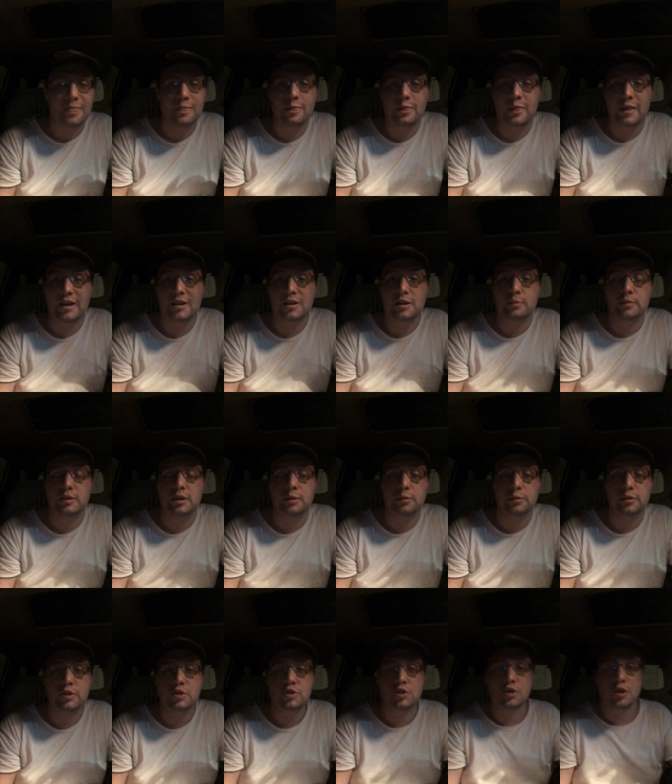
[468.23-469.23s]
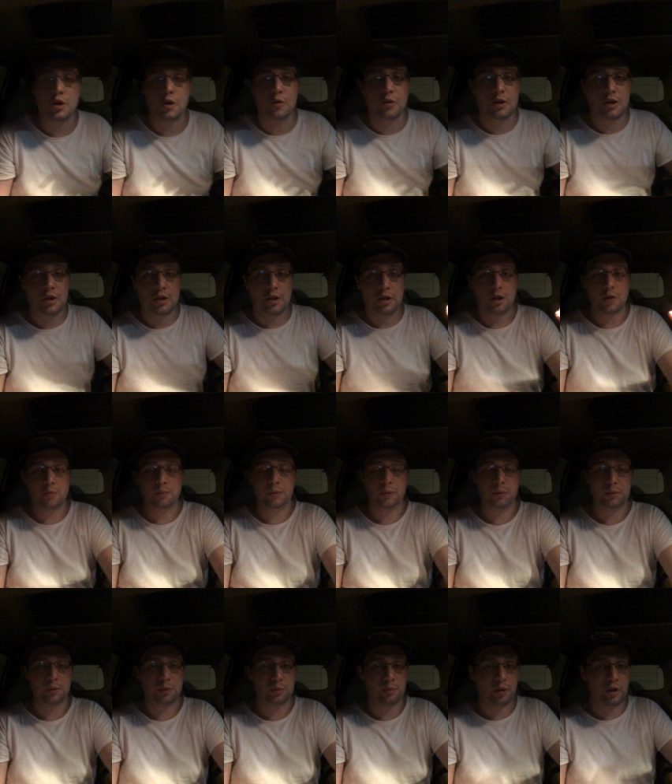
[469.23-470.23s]
then I'll be able
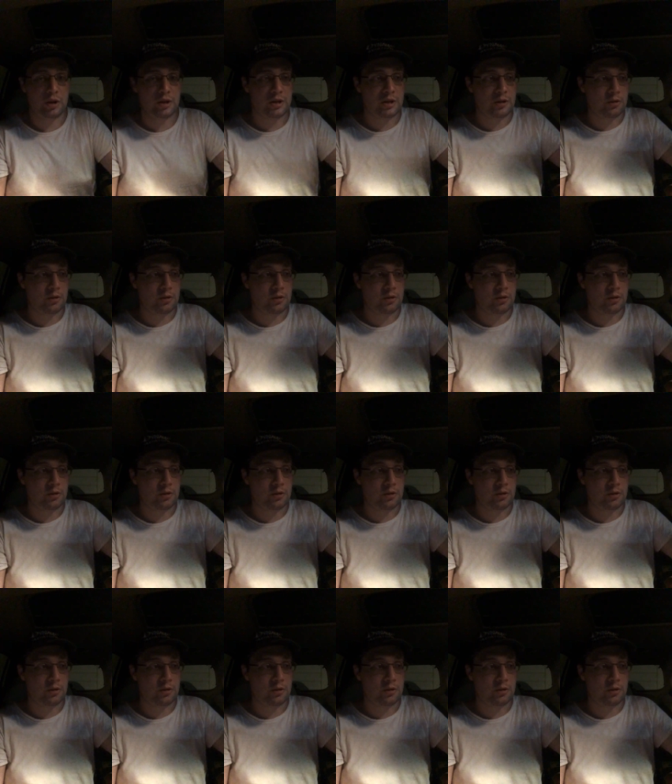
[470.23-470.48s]
to bring it